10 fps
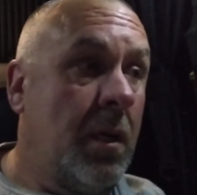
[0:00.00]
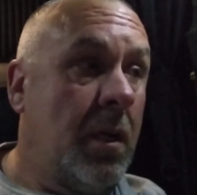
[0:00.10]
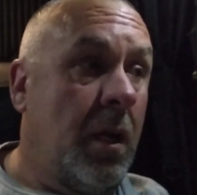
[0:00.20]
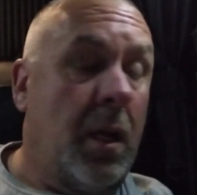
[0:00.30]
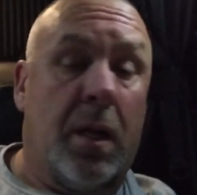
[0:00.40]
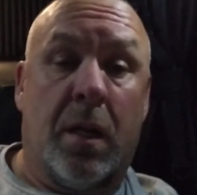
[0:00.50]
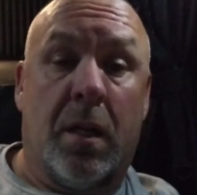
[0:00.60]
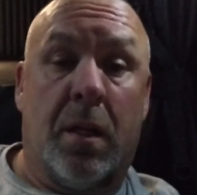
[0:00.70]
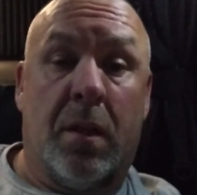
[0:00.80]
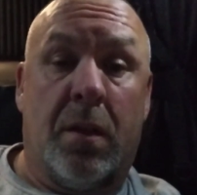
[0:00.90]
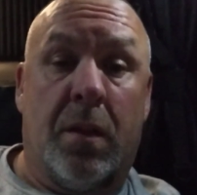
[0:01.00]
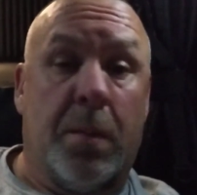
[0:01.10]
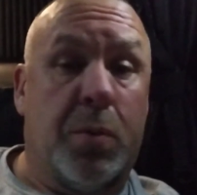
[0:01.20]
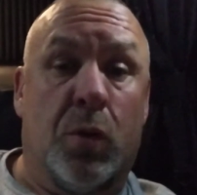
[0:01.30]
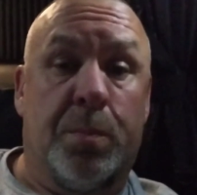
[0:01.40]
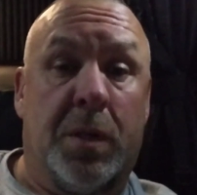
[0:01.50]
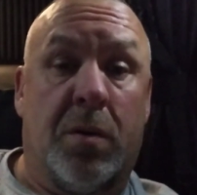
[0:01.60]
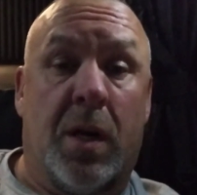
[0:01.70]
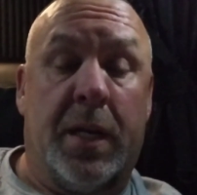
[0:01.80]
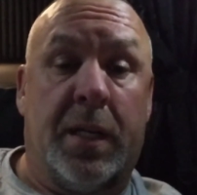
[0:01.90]
and they pulled me
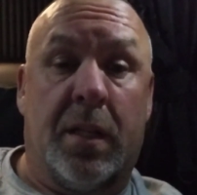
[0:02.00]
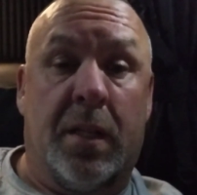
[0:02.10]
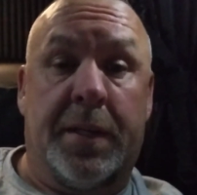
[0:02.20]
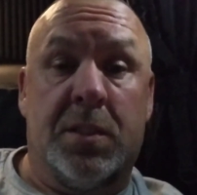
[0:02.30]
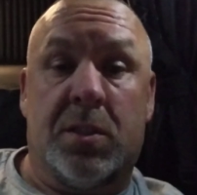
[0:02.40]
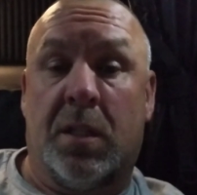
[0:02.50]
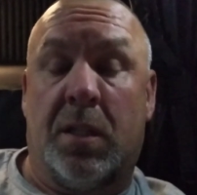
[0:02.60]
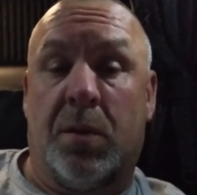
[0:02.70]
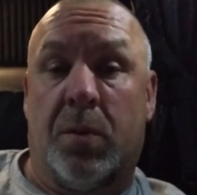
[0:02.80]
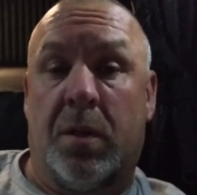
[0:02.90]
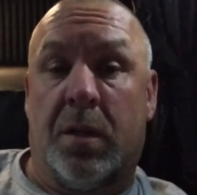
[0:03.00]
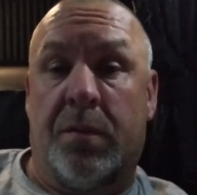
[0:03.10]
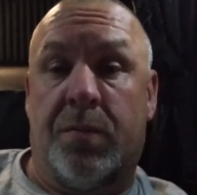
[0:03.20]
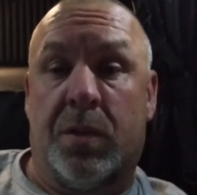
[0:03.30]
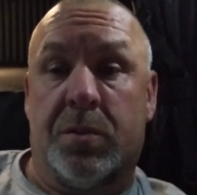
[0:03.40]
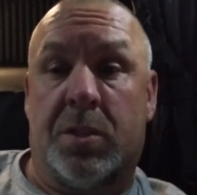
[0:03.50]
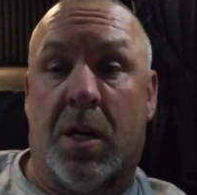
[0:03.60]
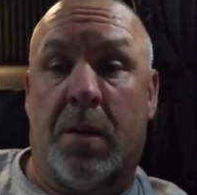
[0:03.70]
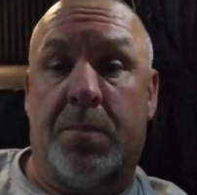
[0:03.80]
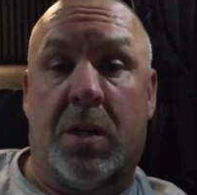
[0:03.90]
right in like you said they would on the phone.
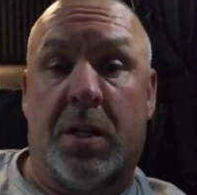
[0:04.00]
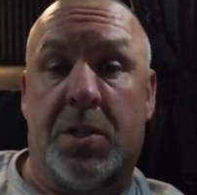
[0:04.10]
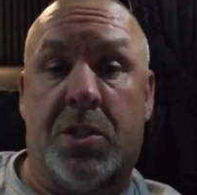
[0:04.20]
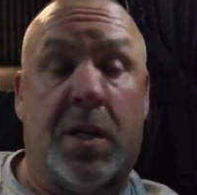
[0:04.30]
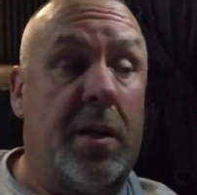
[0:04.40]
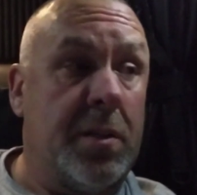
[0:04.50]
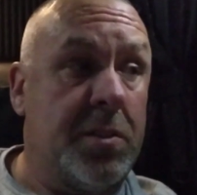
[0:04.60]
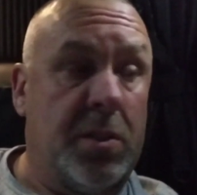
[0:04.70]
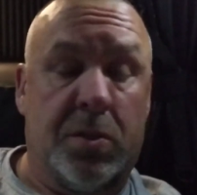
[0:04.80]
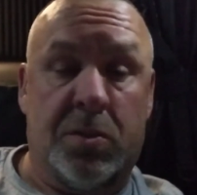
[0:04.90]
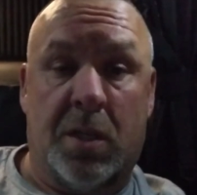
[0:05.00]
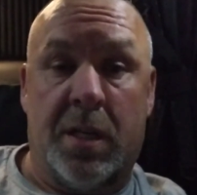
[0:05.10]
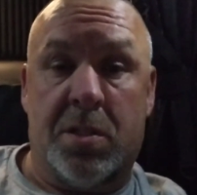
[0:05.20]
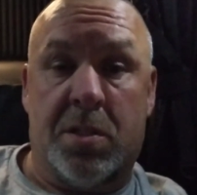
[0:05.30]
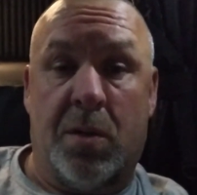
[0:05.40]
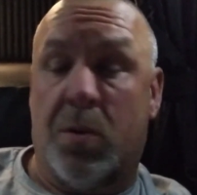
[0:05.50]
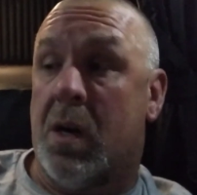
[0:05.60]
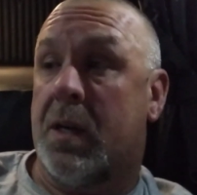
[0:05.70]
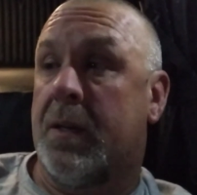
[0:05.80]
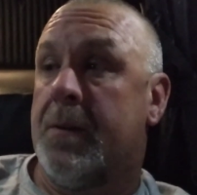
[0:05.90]
Top notch. Shout out to those guys. They
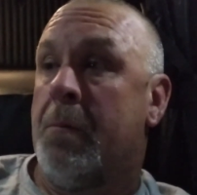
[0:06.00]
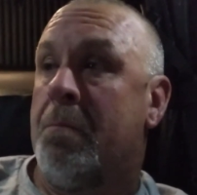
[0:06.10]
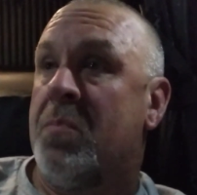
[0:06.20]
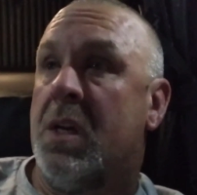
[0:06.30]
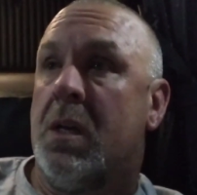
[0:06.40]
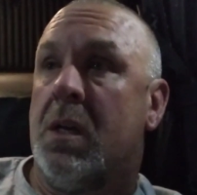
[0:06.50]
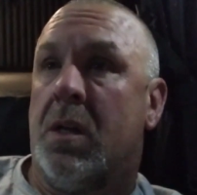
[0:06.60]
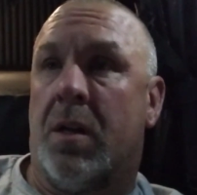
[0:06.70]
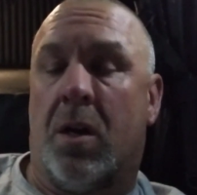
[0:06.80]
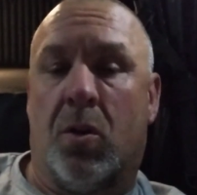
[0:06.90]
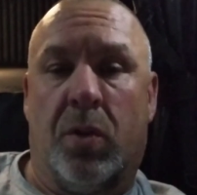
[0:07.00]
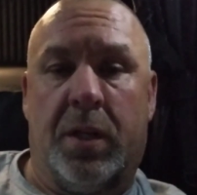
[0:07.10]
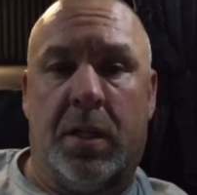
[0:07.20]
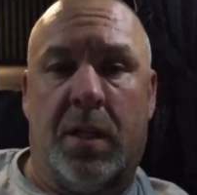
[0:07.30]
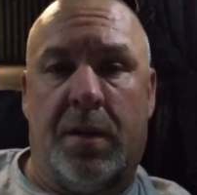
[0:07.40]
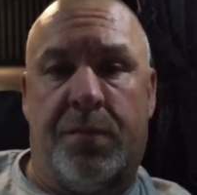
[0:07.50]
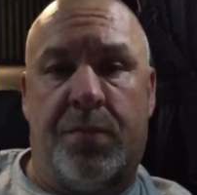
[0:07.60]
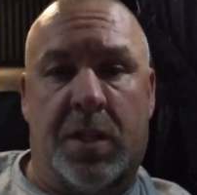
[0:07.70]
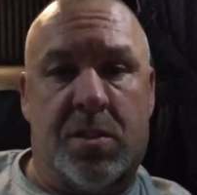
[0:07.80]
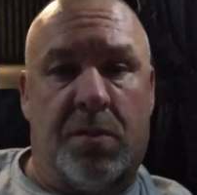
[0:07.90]
rock. Not only did they
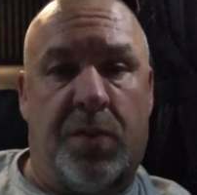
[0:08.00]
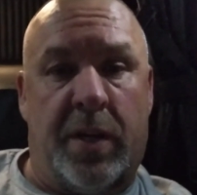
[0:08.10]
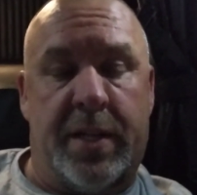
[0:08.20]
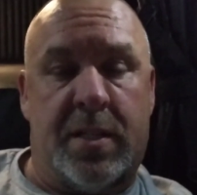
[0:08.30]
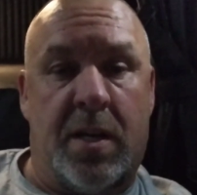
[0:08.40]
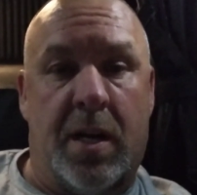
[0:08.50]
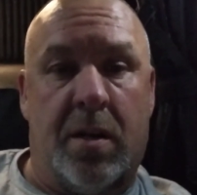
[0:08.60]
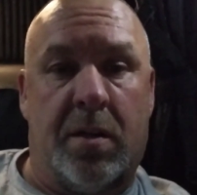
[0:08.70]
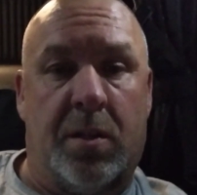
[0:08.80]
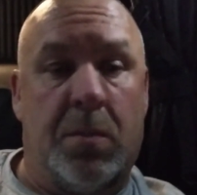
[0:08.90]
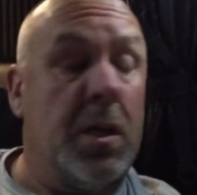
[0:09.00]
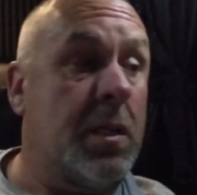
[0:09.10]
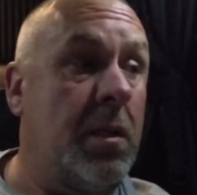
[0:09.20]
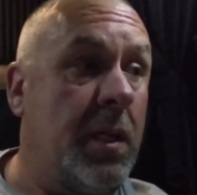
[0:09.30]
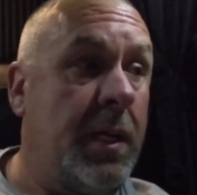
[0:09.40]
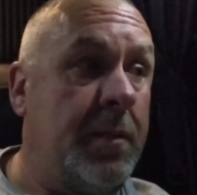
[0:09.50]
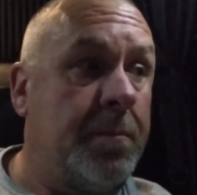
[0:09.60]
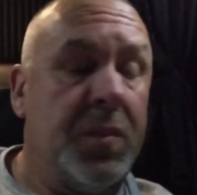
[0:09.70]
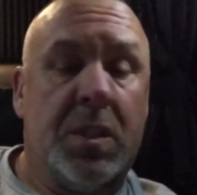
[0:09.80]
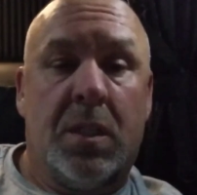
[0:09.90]
fix the flat tire and the marker light.
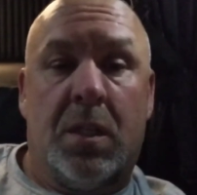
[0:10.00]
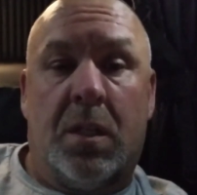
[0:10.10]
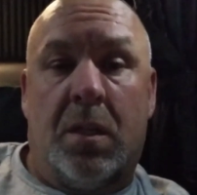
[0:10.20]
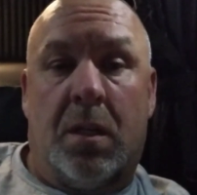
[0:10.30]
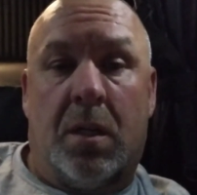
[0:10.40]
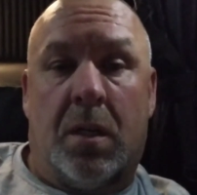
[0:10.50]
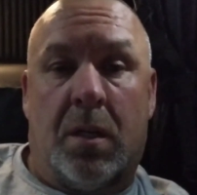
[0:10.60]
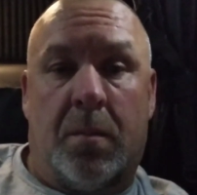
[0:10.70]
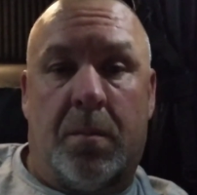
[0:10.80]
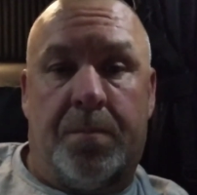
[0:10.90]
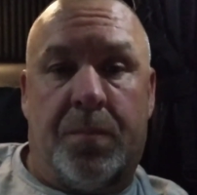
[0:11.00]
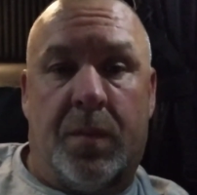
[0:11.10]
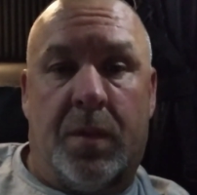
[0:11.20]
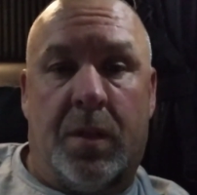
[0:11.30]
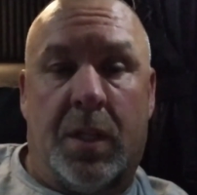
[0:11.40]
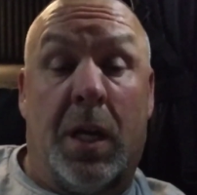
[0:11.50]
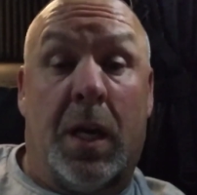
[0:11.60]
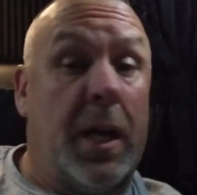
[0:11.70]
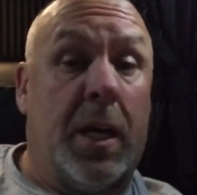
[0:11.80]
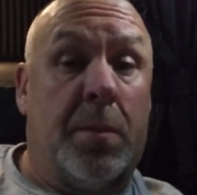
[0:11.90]
Um, they
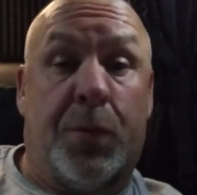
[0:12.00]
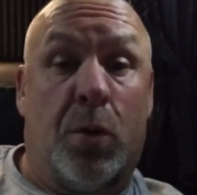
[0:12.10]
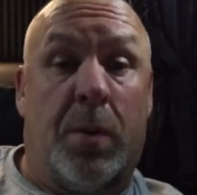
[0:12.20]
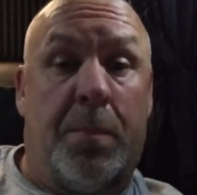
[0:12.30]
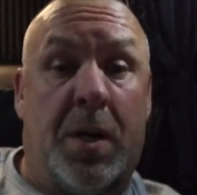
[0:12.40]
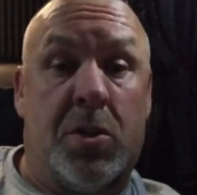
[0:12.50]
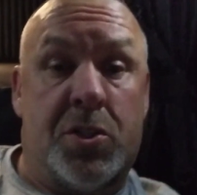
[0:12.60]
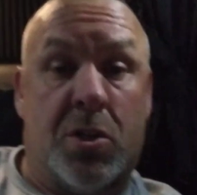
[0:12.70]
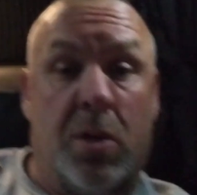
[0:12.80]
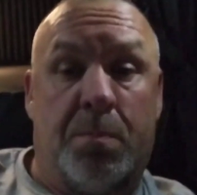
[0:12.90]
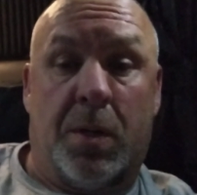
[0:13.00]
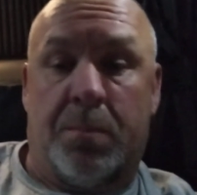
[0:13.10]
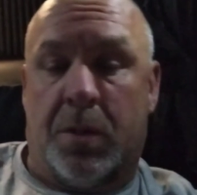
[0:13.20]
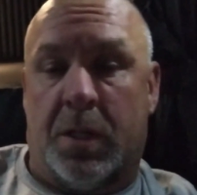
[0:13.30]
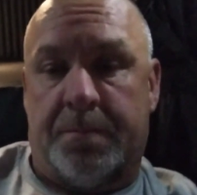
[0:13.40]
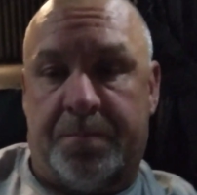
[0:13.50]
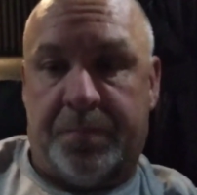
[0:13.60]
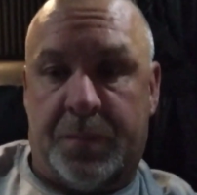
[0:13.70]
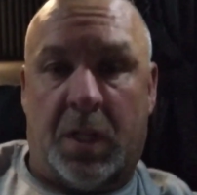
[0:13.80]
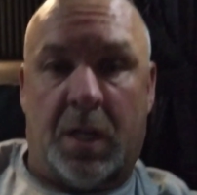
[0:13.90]
I had them throw my power steering pump on
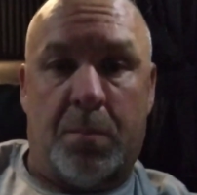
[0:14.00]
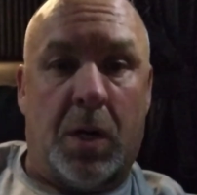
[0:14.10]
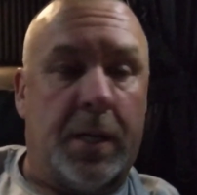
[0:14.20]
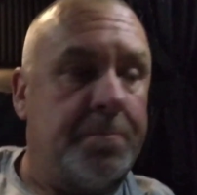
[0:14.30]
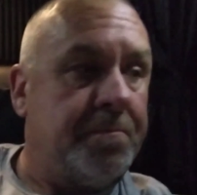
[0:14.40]
that I bought.